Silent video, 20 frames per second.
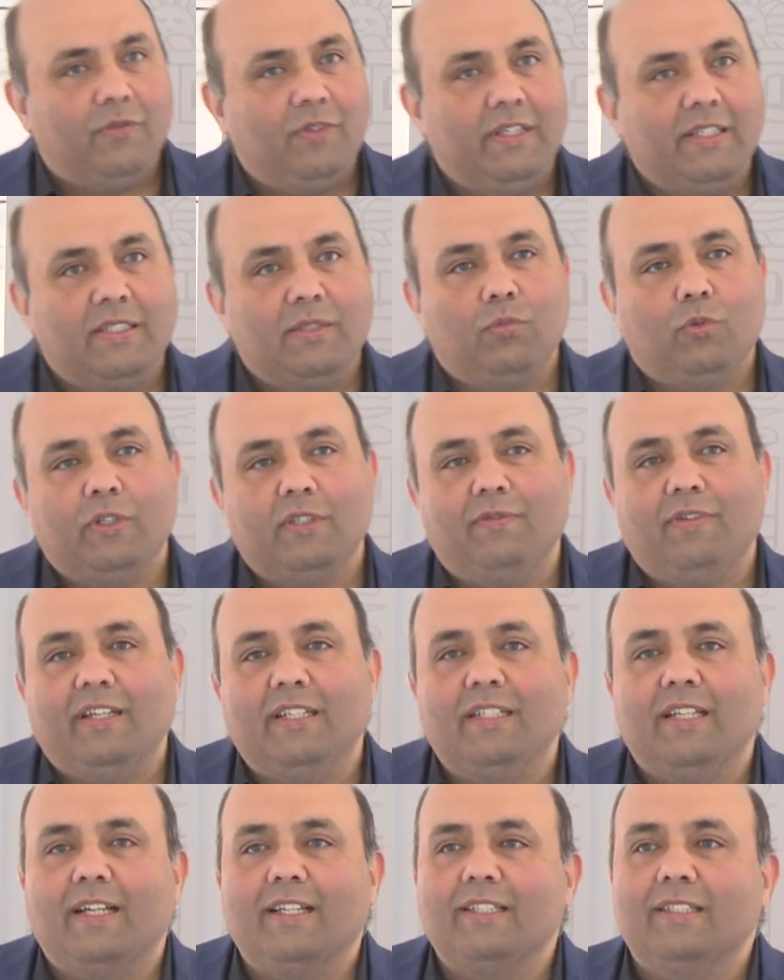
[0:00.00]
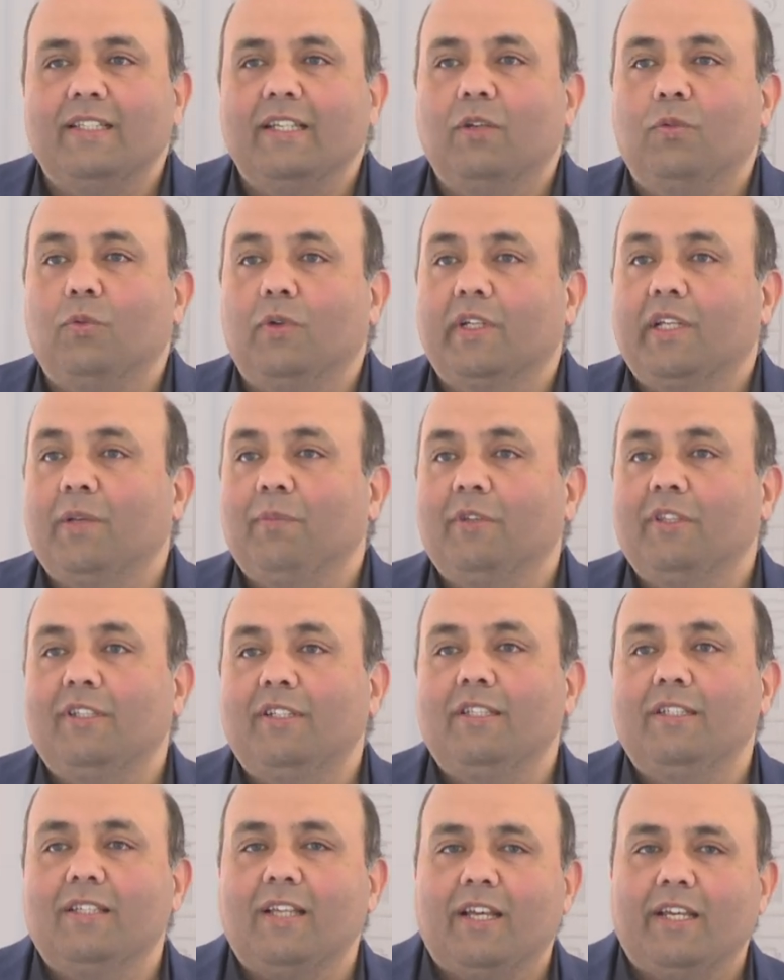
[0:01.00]
of this was fantastic, working with
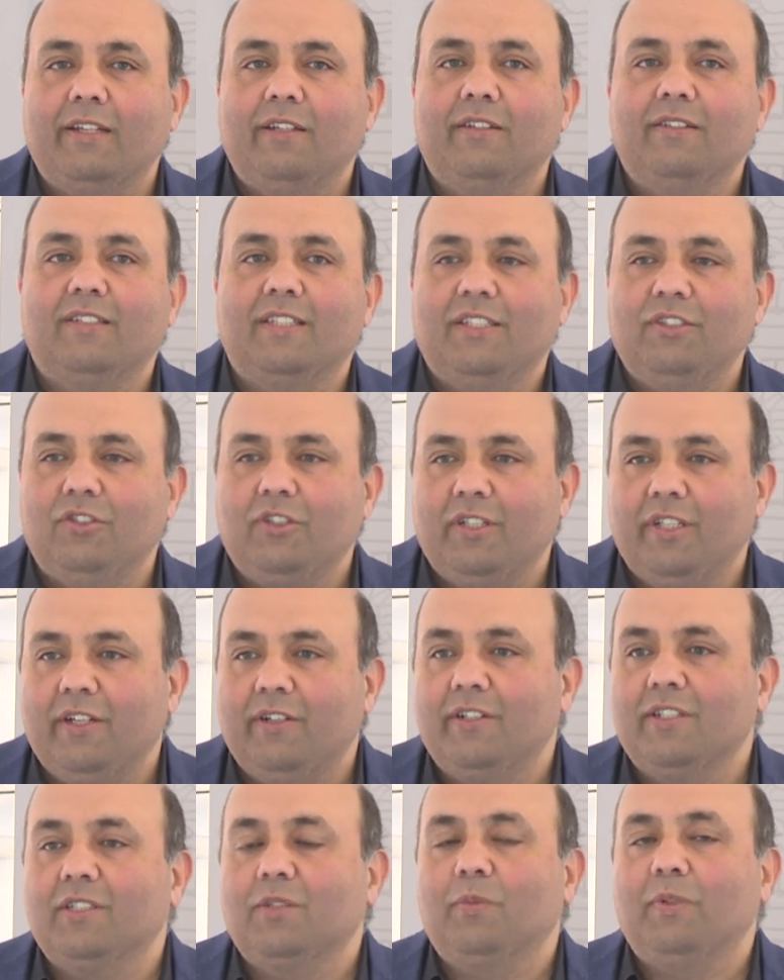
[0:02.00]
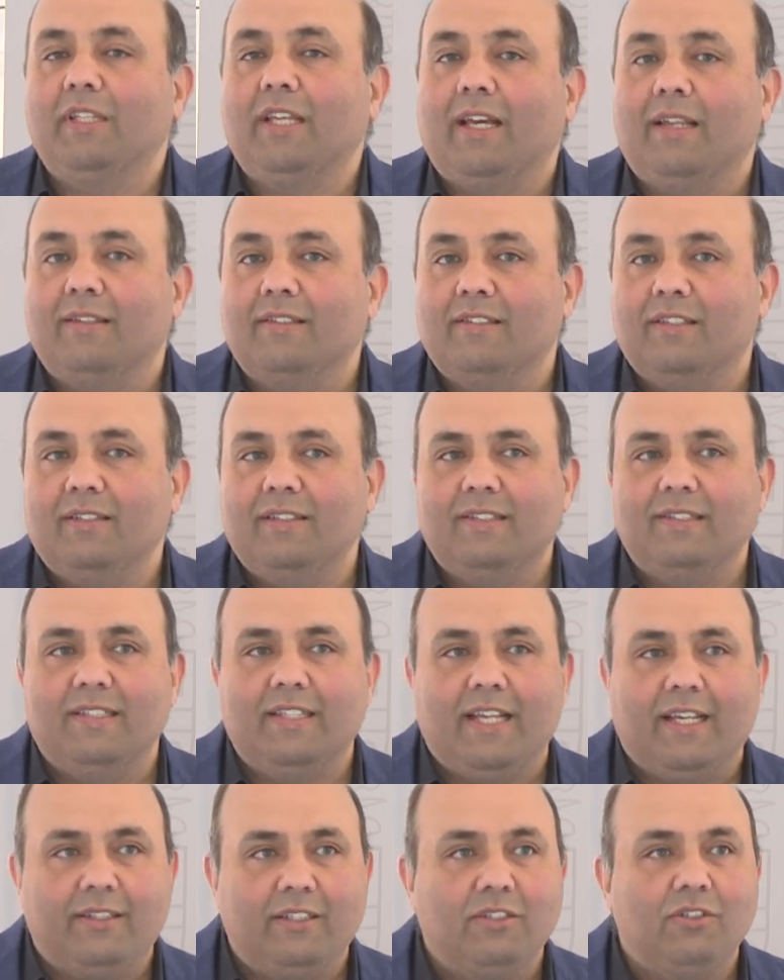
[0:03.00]
designers, engineers, with Allison as
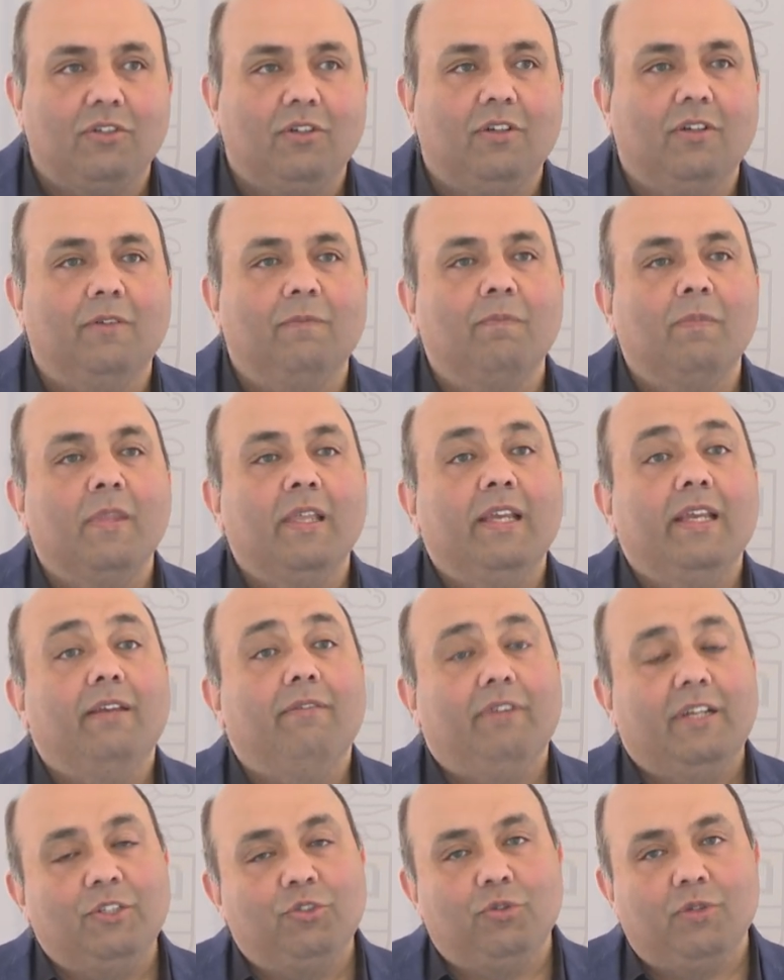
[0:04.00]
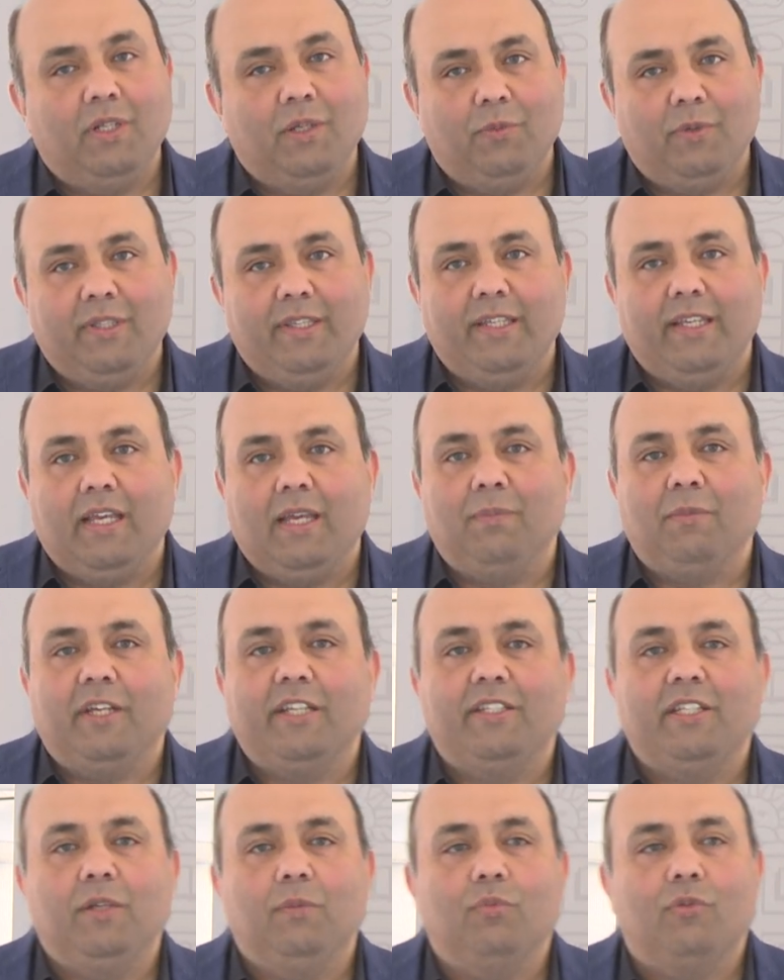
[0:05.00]
the editor, eventually with the
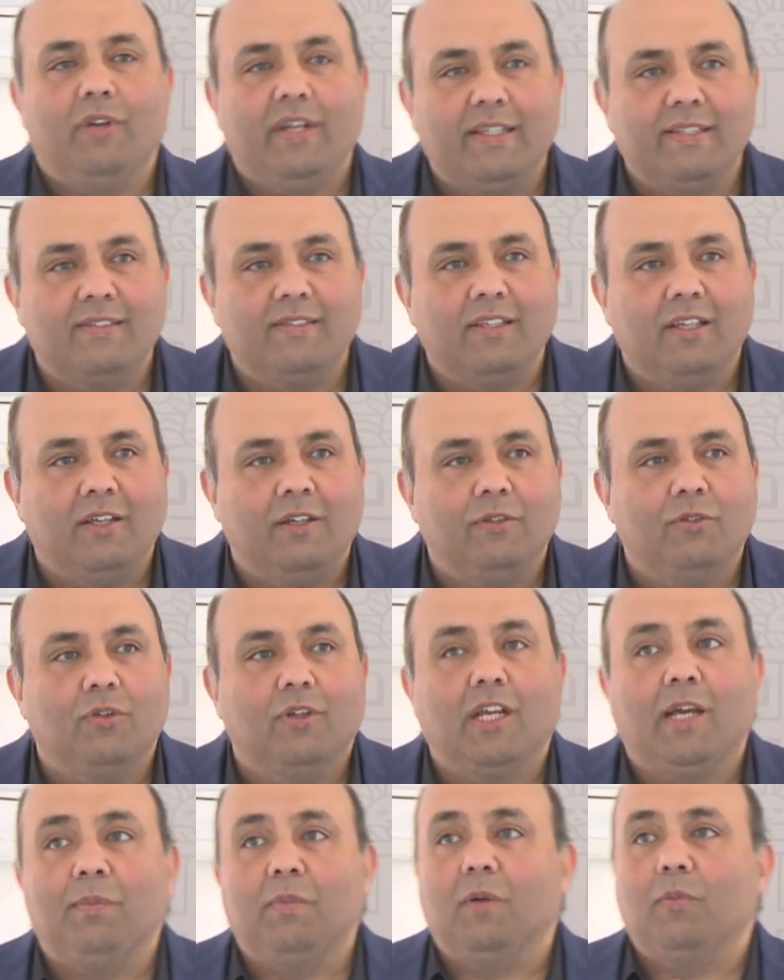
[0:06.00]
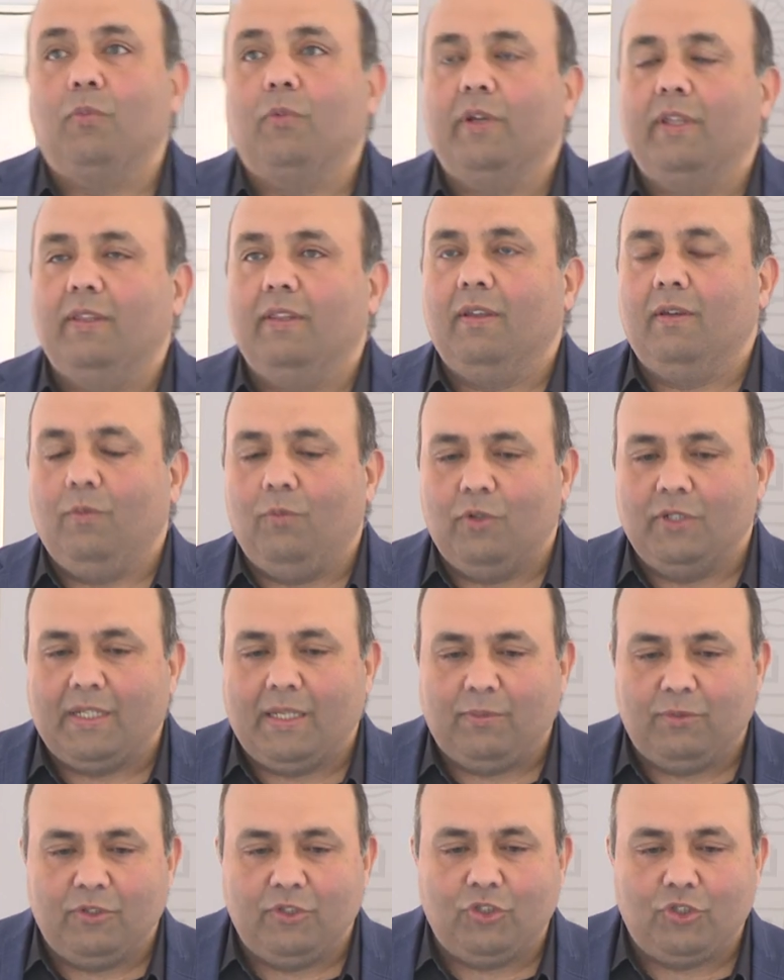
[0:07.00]
MIT Press uh, to come up with um, what
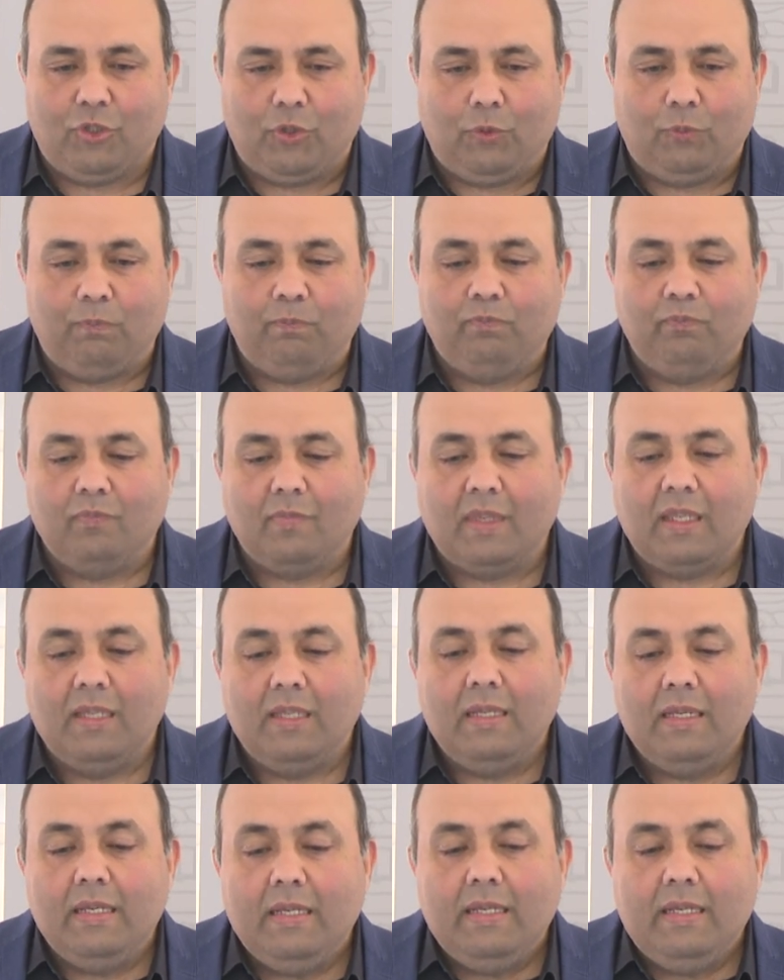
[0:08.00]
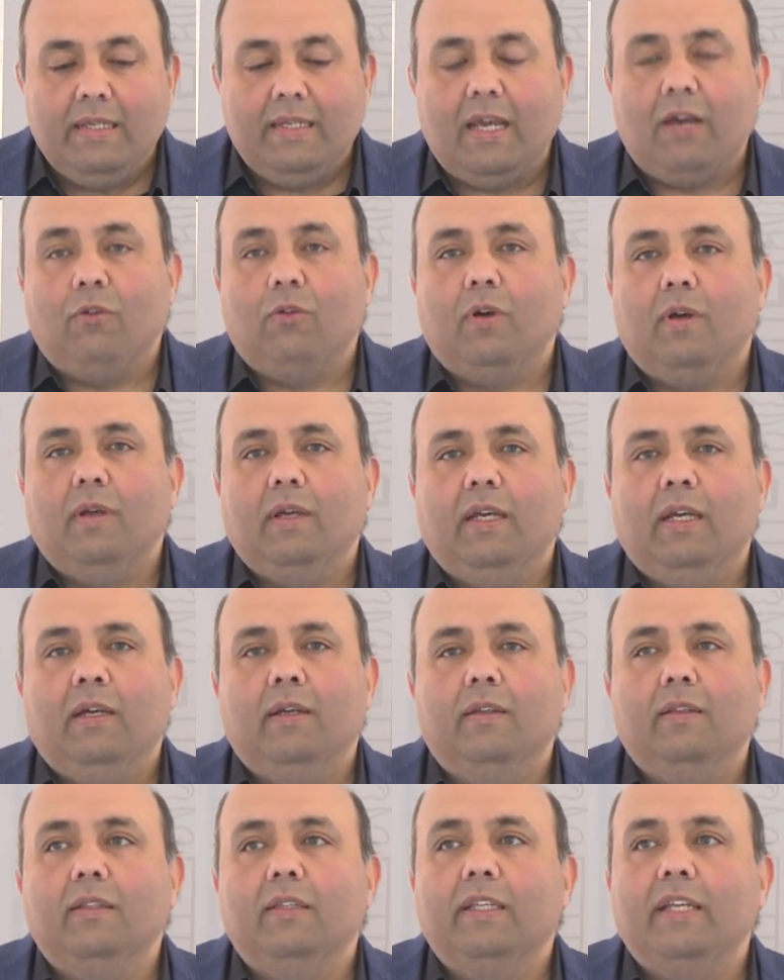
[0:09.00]
I will show. Now,
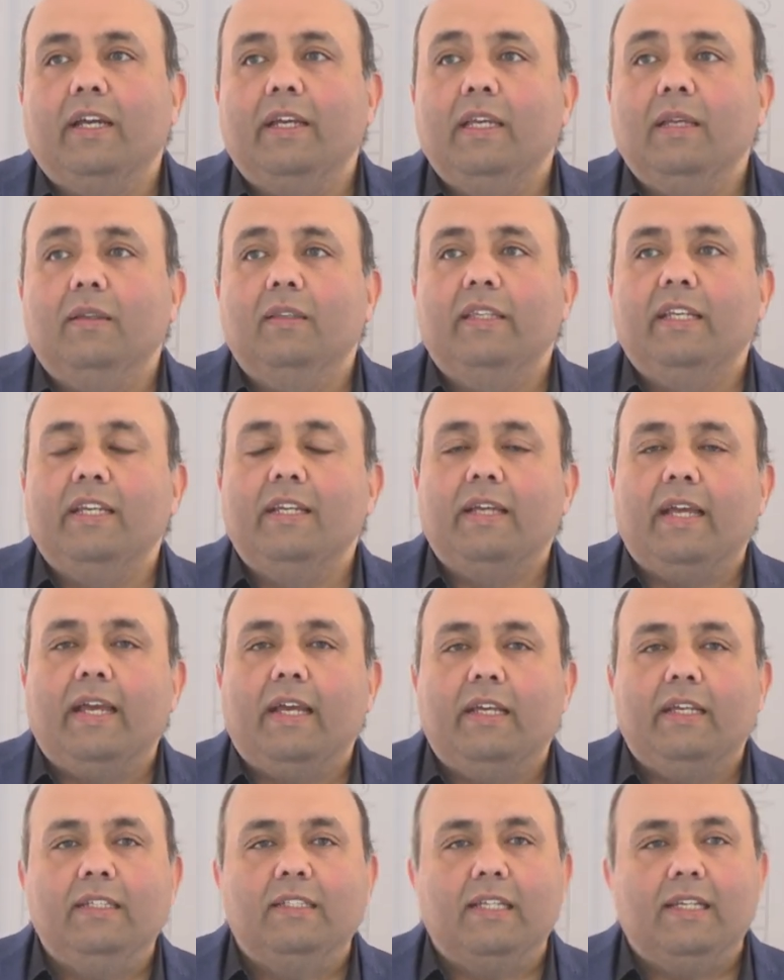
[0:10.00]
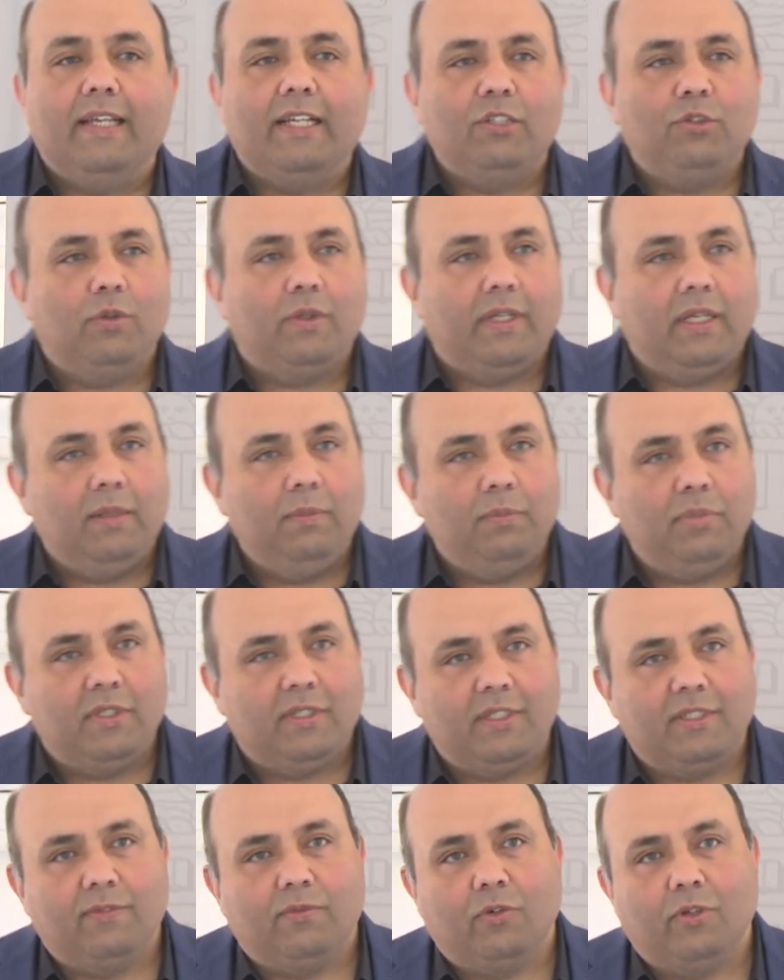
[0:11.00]
uh, the, the intellectual
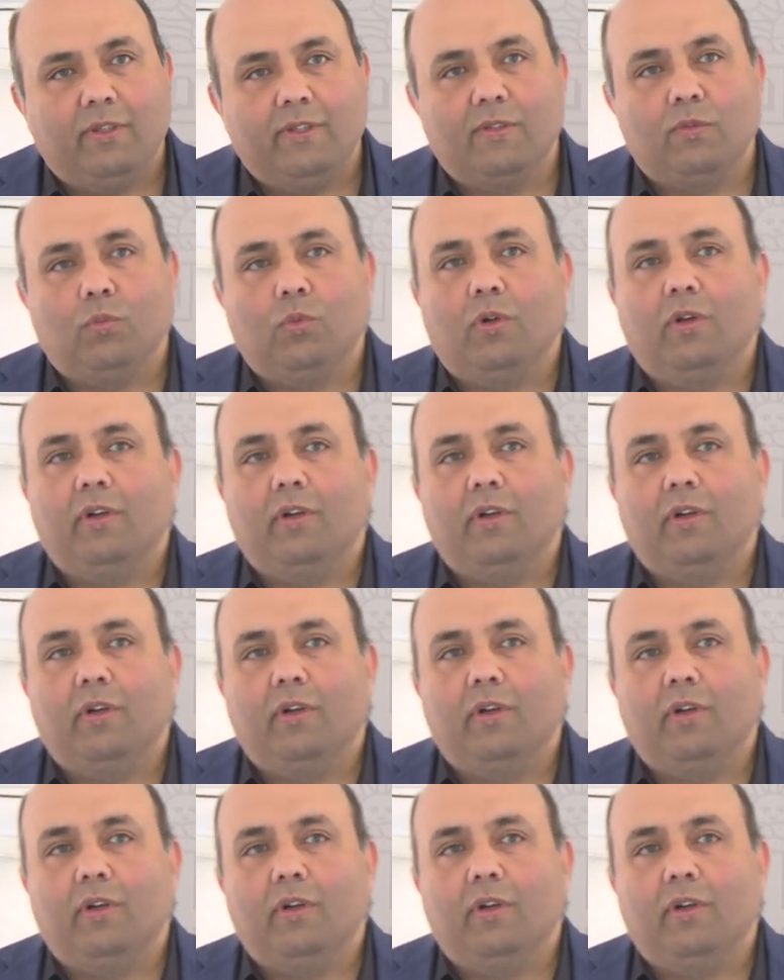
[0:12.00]
impetus for this